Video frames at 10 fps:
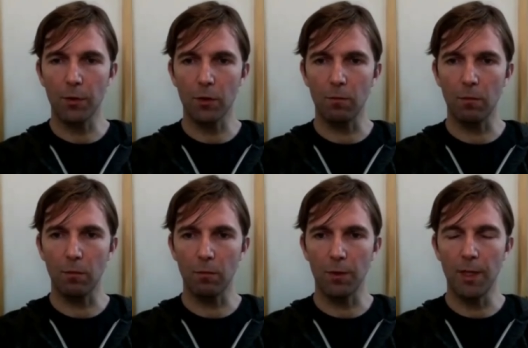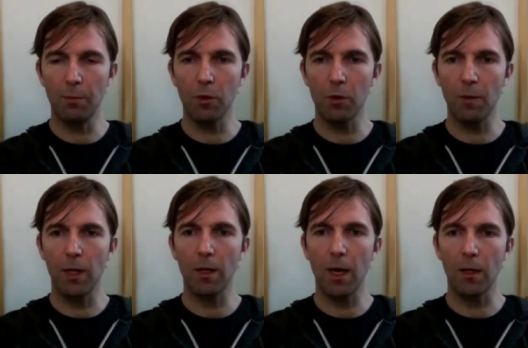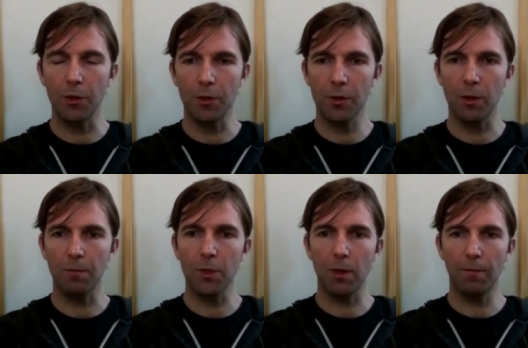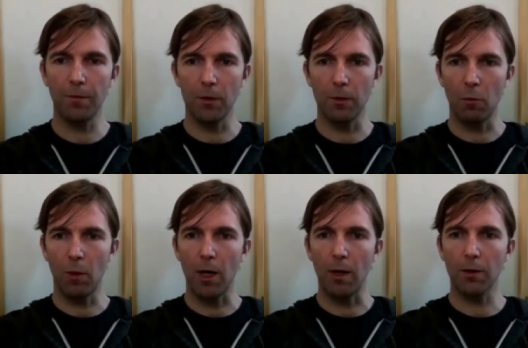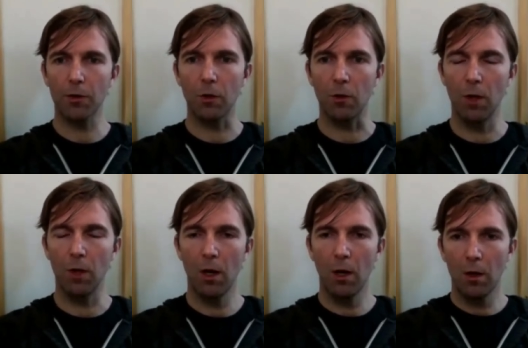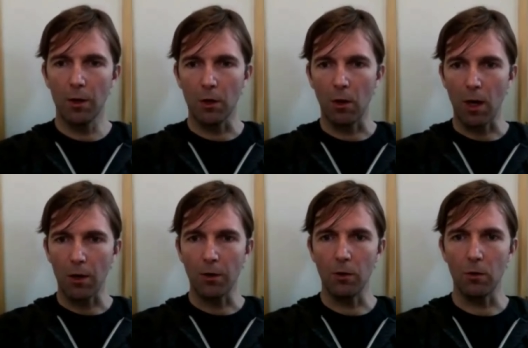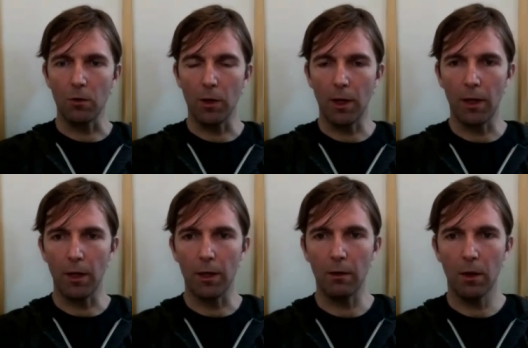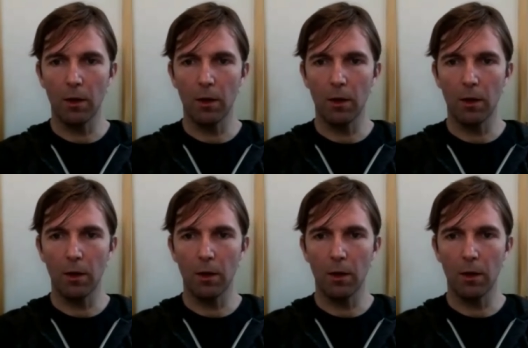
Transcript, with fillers: some deeper domain knowledge in some subfield of robotics so you know are you a